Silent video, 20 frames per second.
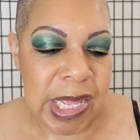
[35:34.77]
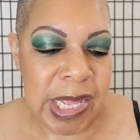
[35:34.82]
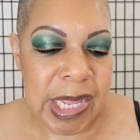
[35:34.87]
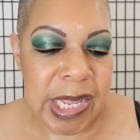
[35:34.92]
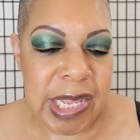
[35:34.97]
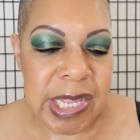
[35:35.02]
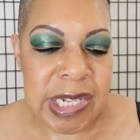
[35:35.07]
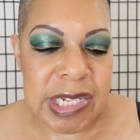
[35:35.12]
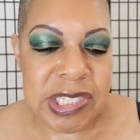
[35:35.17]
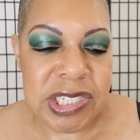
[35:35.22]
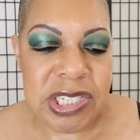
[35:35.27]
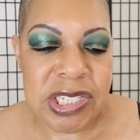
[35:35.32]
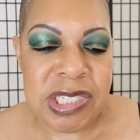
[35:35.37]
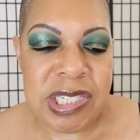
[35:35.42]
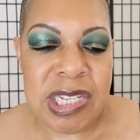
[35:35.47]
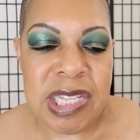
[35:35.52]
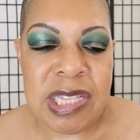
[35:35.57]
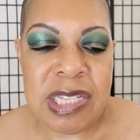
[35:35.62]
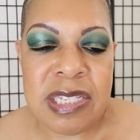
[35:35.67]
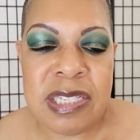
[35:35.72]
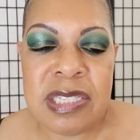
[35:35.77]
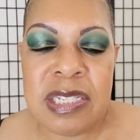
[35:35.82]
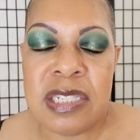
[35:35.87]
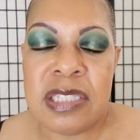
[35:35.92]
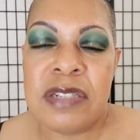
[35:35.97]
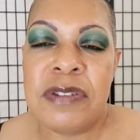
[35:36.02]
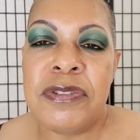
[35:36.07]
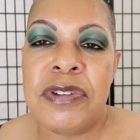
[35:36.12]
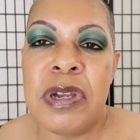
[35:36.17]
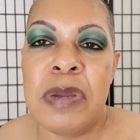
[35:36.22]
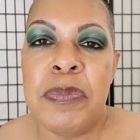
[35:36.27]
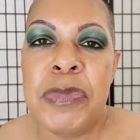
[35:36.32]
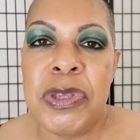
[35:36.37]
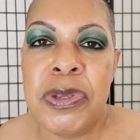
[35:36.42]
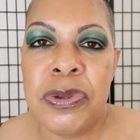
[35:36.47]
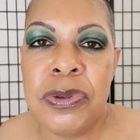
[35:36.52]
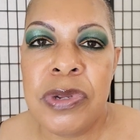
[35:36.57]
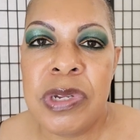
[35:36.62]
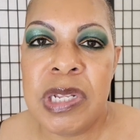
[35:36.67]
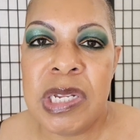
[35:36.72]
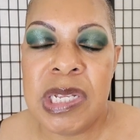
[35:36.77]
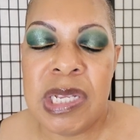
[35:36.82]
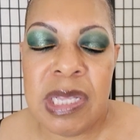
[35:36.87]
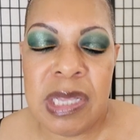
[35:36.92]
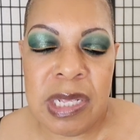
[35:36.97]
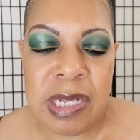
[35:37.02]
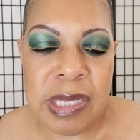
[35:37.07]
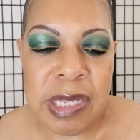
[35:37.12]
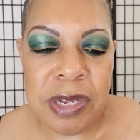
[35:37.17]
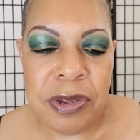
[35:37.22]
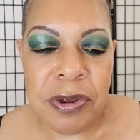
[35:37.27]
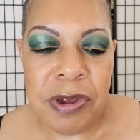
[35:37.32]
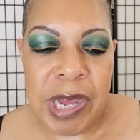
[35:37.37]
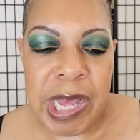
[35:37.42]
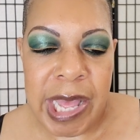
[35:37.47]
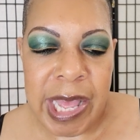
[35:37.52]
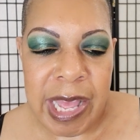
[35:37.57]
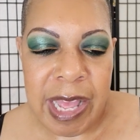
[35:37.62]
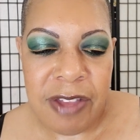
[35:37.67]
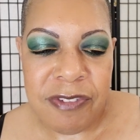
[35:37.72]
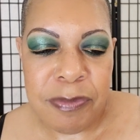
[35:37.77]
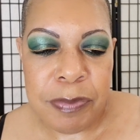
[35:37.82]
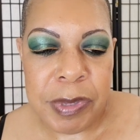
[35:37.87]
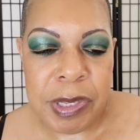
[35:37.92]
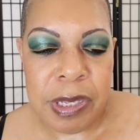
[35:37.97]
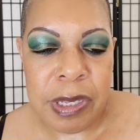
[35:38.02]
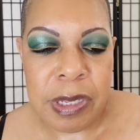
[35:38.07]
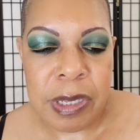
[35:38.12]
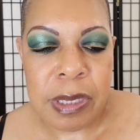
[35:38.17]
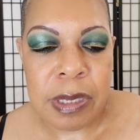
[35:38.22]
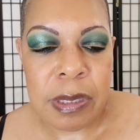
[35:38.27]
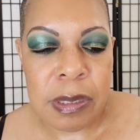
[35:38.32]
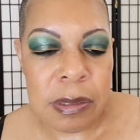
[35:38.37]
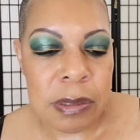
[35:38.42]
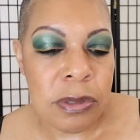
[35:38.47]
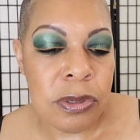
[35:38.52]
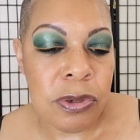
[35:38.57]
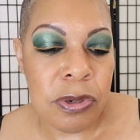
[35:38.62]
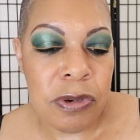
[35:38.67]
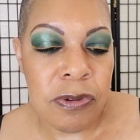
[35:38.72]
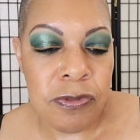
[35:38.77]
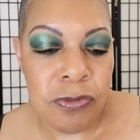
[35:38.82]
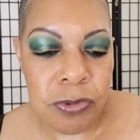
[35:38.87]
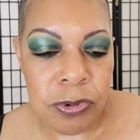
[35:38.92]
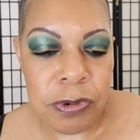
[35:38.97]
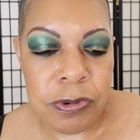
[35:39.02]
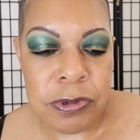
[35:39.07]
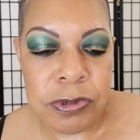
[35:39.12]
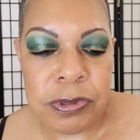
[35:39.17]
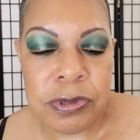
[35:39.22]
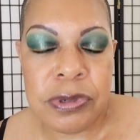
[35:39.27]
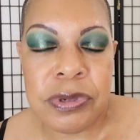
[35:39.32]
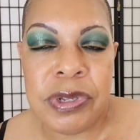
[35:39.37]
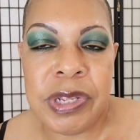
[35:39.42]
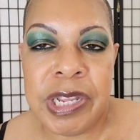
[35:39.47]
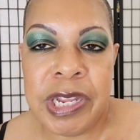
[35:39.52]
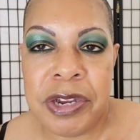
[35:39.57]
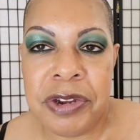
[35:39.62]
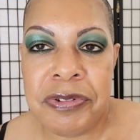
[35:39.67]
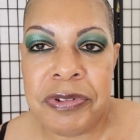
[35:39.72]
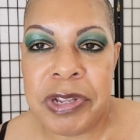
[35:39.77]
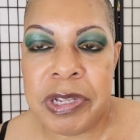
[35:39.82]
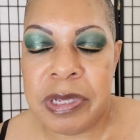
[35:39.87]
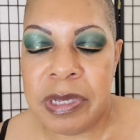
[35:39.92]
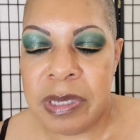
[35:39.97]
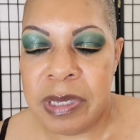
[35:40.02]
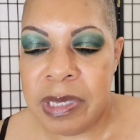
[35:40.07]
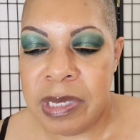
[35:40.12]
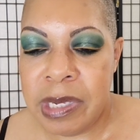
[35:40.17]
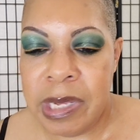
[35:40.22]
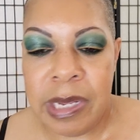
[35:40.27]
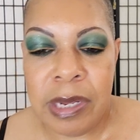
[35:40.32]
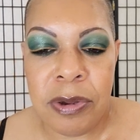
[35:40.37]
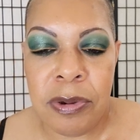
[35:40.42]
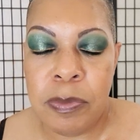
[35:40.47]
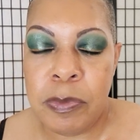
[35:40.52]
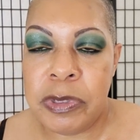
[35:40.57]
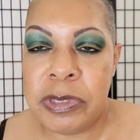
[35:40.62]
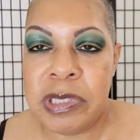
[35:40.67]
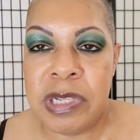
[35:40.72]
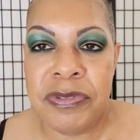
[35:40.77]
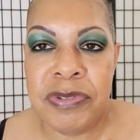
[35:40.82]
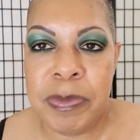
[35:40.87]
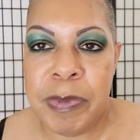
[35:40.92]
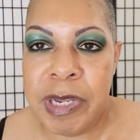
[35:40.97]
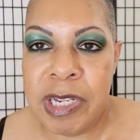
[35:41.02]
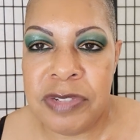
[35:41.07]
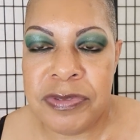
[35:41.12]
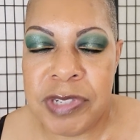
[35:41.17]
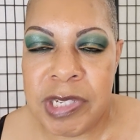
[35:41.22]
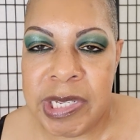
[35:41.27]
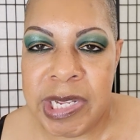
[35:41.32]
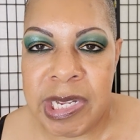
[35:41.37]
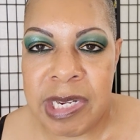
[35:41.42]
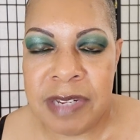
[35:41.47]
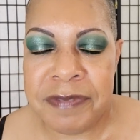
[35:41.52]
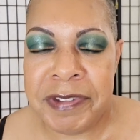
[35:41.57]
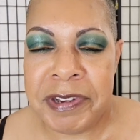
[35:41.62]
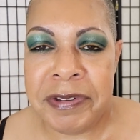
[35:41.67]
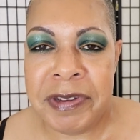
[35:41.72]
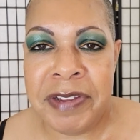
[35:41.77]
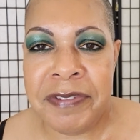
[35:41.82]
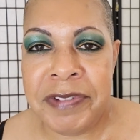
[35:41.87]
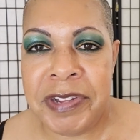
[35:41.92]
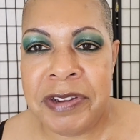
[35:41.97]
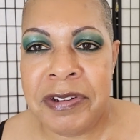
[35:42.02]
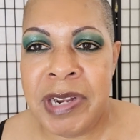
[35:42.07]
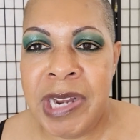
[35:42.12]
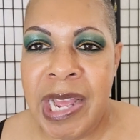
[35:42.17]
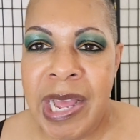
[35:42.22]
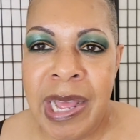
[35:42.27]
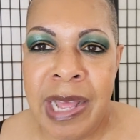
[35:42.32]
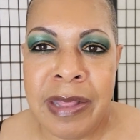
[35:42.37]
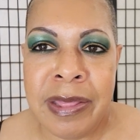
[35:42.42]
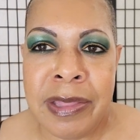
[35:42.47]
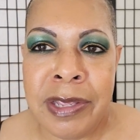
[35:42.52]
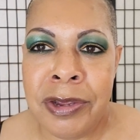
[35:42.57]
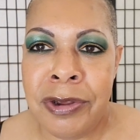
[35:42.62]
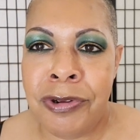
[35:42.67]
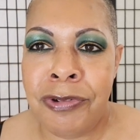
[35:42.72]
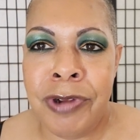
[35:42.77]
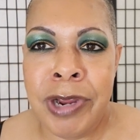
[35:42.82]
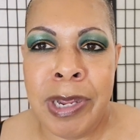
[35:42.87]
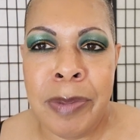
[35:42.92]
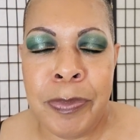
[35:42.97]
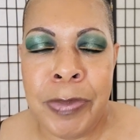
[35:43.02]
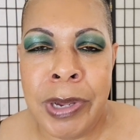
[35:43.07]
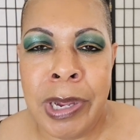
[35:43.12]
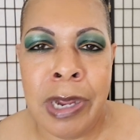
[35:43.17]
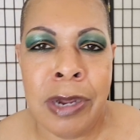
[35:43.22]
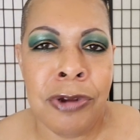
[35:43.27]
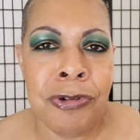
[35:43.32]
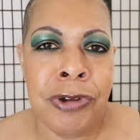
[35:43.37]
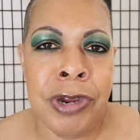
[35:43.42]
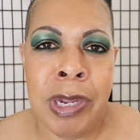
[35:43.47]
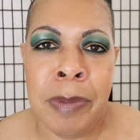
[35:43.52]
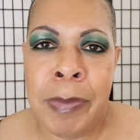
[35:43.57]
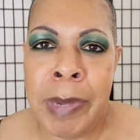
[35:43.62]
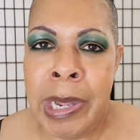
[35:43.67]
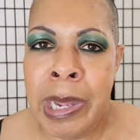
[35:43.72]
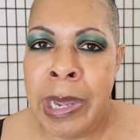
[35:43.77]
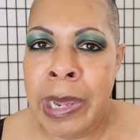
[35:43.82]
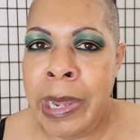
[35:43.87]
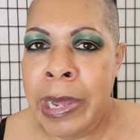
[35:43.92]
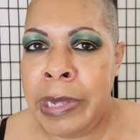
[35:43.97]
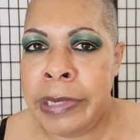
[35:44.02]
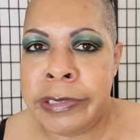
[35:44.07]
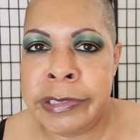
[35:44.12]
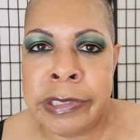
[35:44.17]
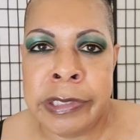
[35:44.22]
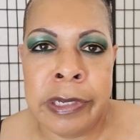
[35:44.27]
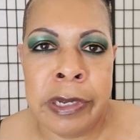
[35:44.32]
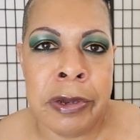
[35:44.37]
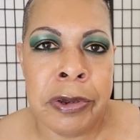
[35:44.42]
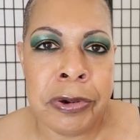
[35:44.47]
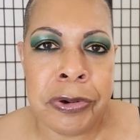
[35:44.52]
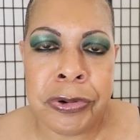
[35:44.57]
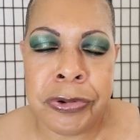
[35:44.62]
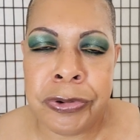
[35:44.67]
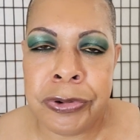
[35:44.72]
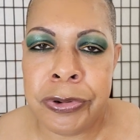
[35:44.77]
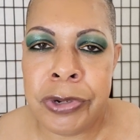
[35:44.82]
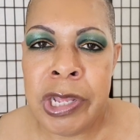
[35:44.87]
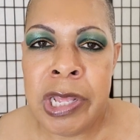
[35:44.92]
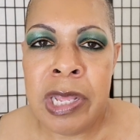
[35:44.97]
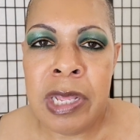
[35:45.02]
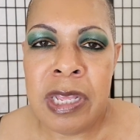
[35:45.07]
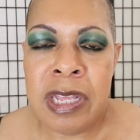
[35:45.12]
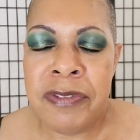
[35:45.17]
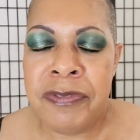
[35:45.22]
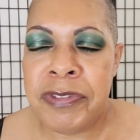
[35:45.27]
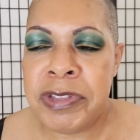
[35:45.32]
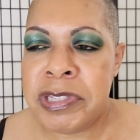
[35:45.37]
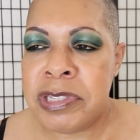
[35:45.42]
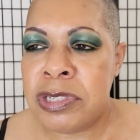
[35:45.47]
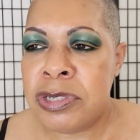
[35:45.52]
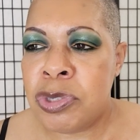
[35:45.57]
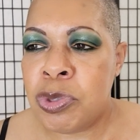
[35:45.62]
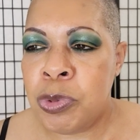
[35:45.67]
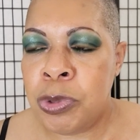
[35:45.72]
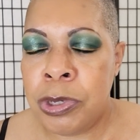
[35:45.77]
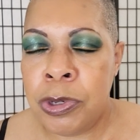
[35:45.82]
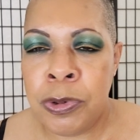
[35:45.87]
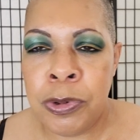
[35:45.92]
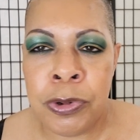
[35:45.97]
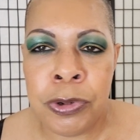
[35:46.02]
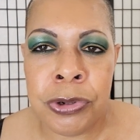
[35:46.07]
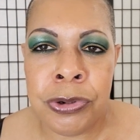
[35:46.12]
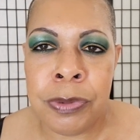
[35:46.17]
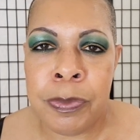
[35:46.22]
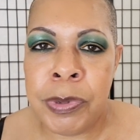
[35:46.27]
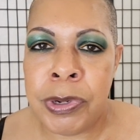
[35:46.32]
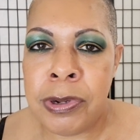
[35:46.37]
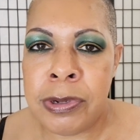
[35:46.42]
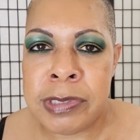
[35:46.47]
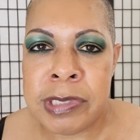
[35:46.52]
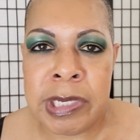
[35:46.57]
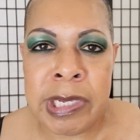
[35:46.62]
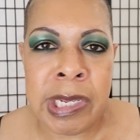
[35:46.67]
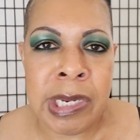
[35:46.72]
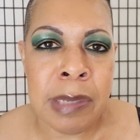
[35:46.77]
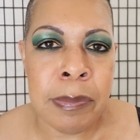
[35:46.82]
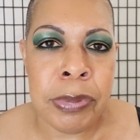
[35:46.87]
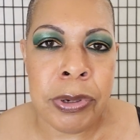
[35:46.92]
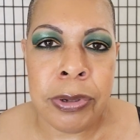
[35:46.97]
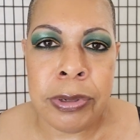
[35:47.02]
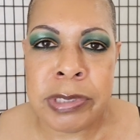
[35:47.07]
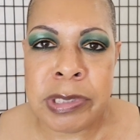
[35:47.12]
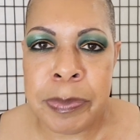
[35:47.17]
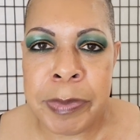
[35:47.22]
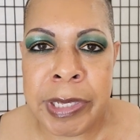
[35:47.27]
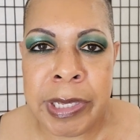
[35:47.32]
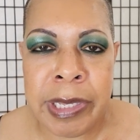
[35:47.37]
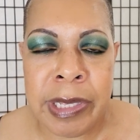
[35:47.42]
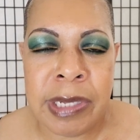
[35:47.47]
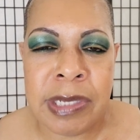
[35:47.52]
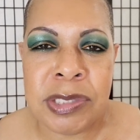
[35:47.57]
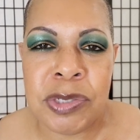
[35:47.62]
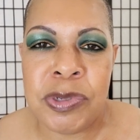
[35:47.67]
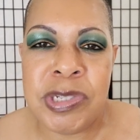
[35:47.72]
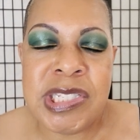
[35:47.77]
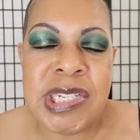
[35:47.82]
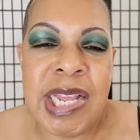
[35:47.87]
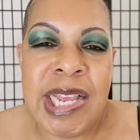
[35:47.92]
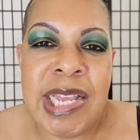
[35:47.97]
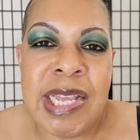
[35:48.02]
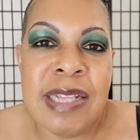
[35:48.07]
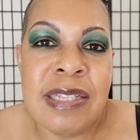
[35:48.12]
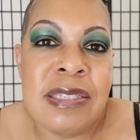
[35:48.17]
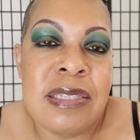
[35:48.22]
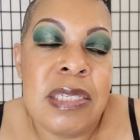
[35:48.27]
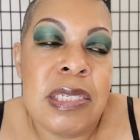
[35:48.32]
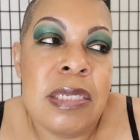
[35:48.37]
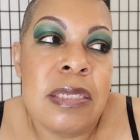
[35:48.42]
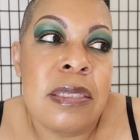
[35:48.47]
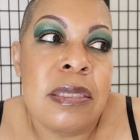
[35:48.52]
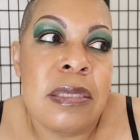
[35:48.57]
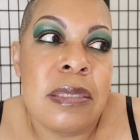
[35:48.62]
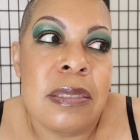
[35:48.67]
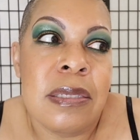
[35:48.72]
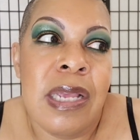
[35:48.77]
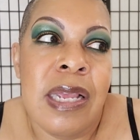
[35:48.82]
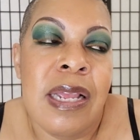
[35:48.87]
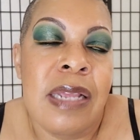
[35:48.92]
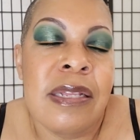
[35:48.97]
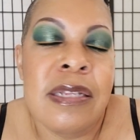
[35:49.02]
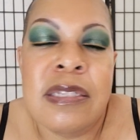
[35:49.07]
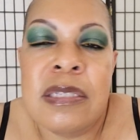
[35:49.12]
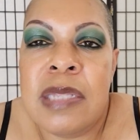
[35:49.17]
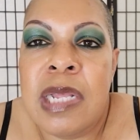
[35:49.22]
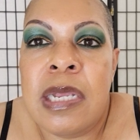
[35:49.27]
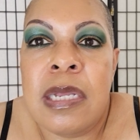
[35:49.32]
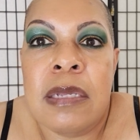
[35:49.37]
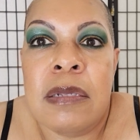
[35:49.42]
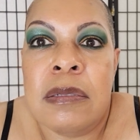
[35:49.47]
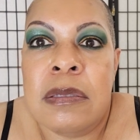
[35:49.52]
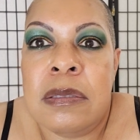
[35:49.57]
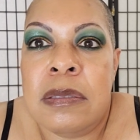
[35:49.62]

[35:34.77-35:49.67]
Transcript: and to see the sense of community that they all have being you know a rural area and like almost everybody's related if they're not their grandpa grandma auntie uncle if it's a store owner boss lady boss man so it's like it's it's it's like